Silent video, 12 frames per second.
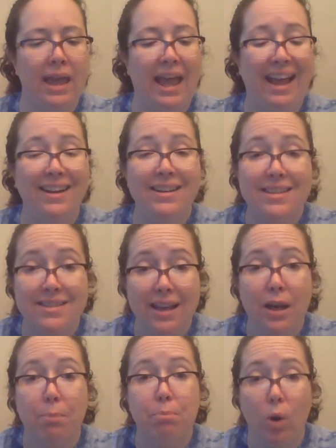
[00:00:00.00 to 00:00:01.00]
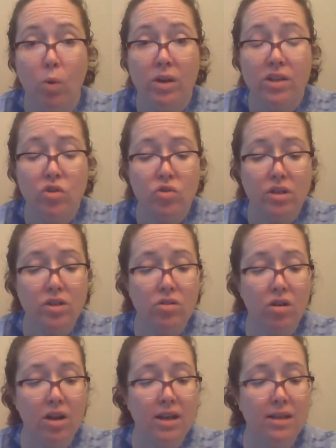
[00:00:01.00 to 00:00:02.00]
Hadn't he set a boa constrictor
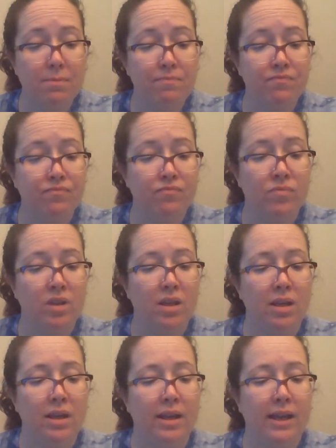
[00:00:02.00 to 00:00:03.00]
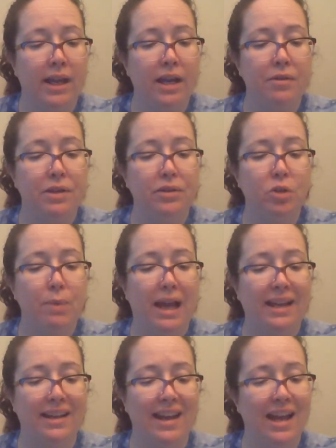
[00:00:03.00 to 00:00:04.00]
on him? Harry looked
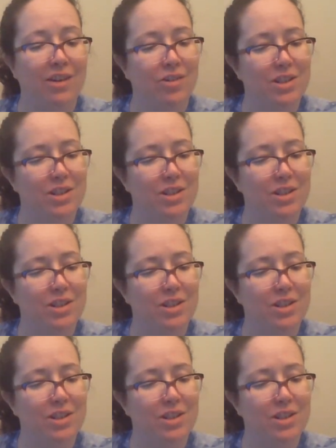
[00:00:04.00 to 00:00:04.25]
back at Hagrid,